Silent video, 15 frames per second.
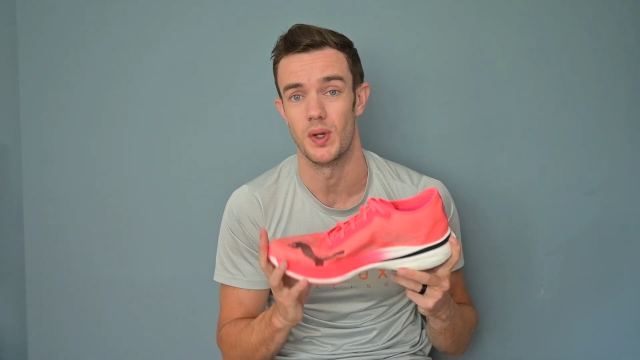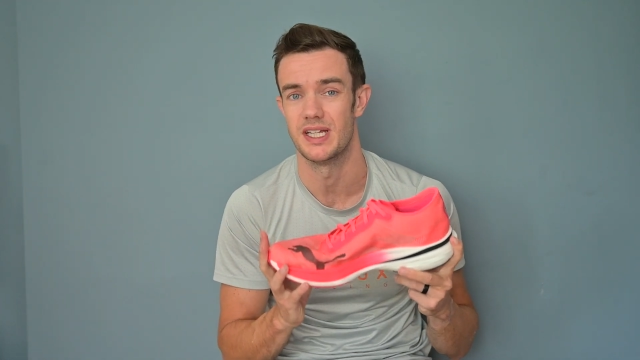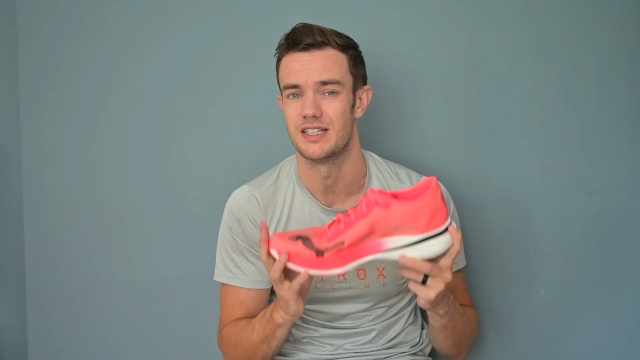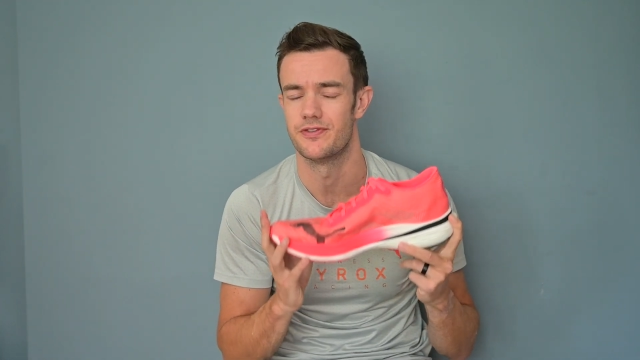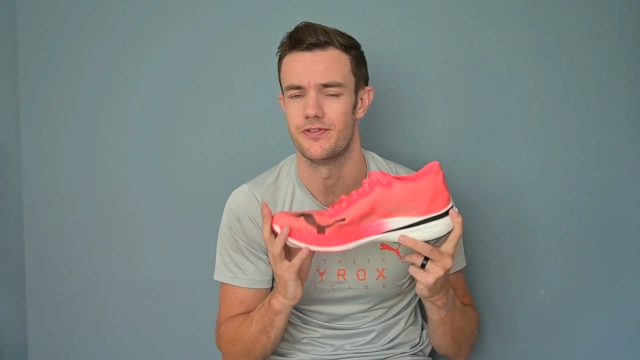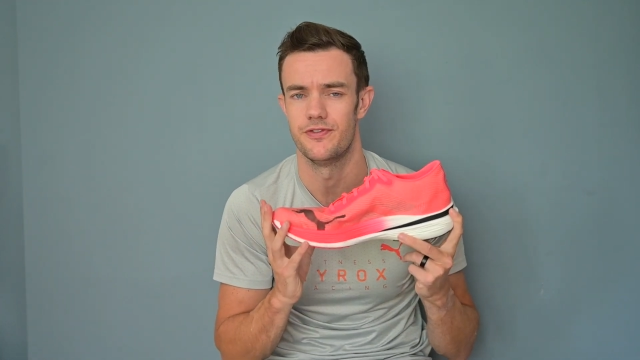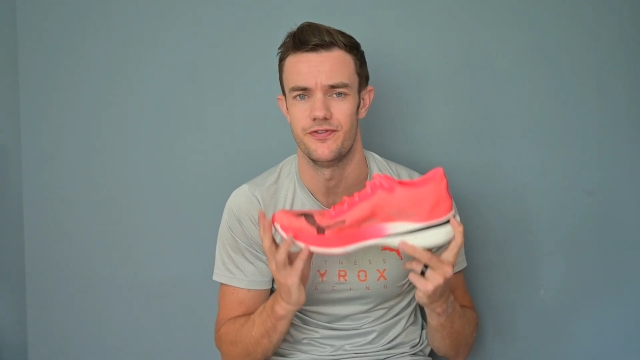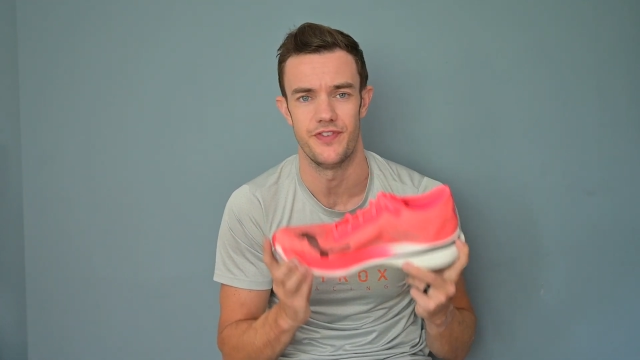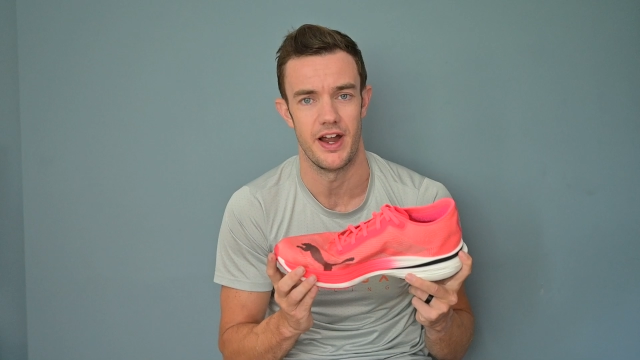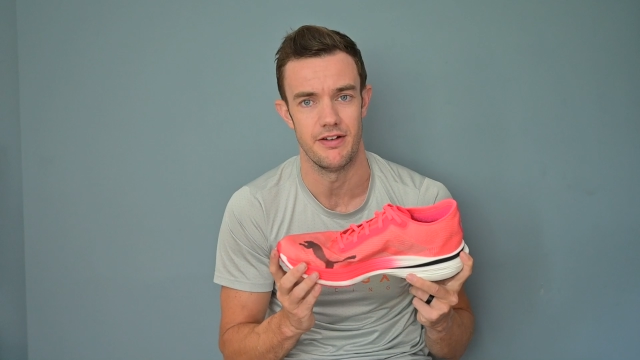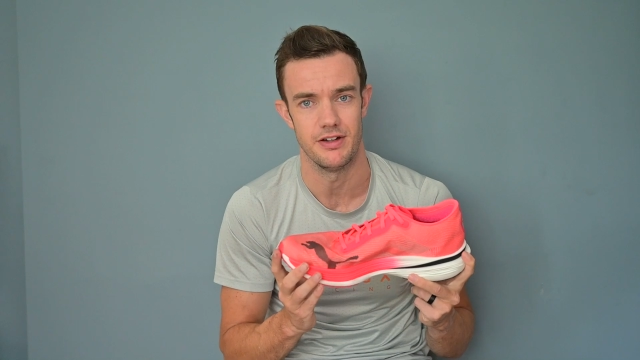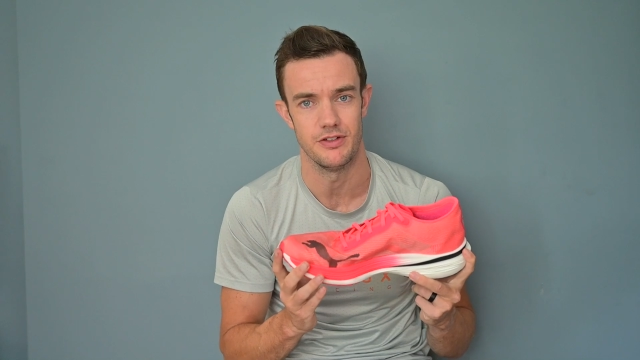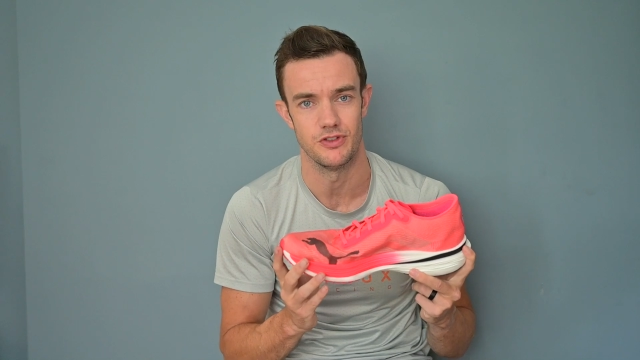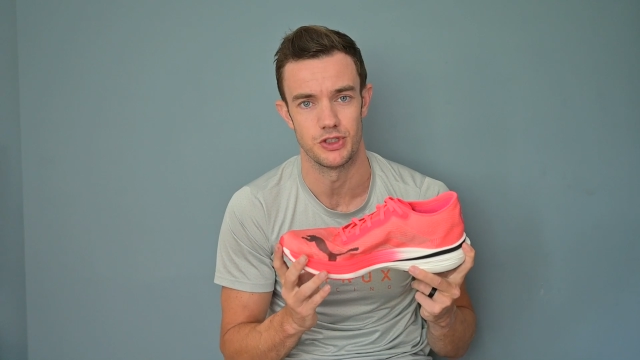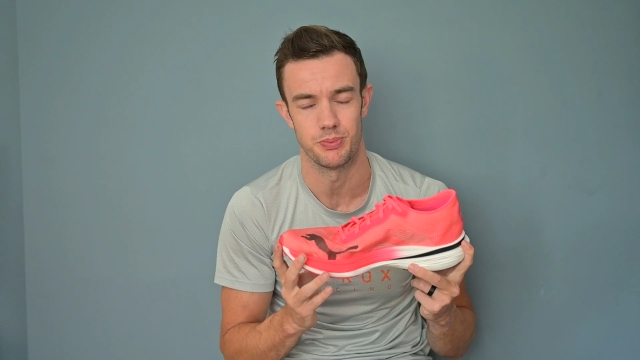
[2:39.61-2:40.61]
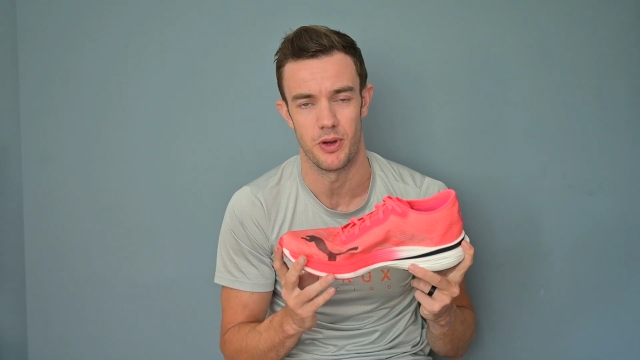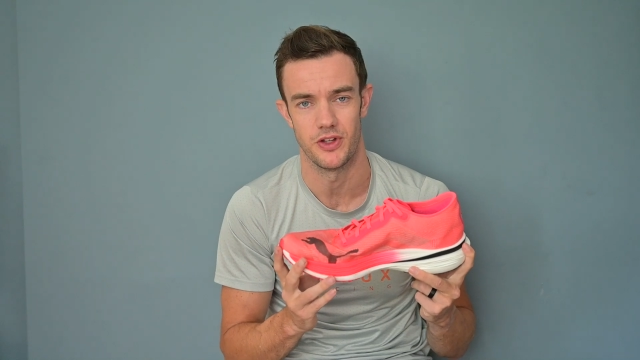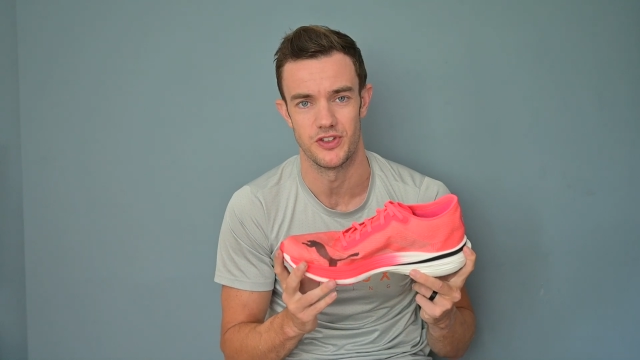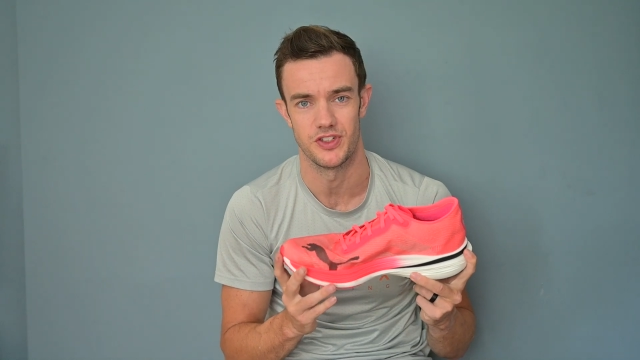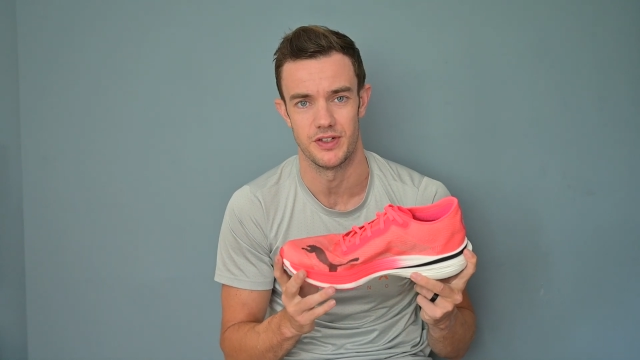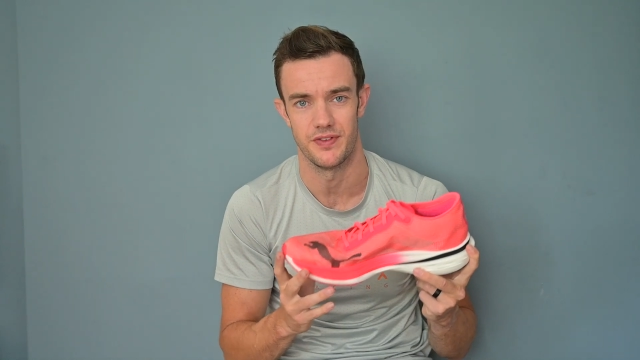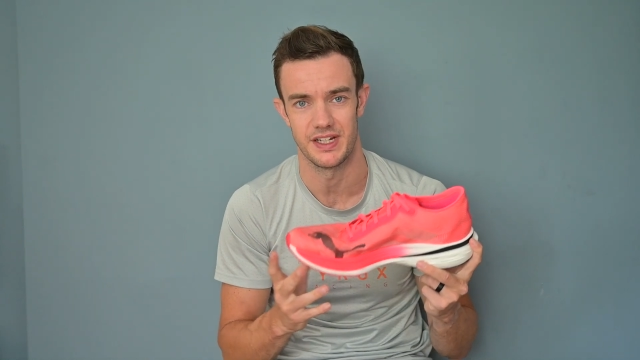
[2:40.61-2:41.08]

It's very responsive.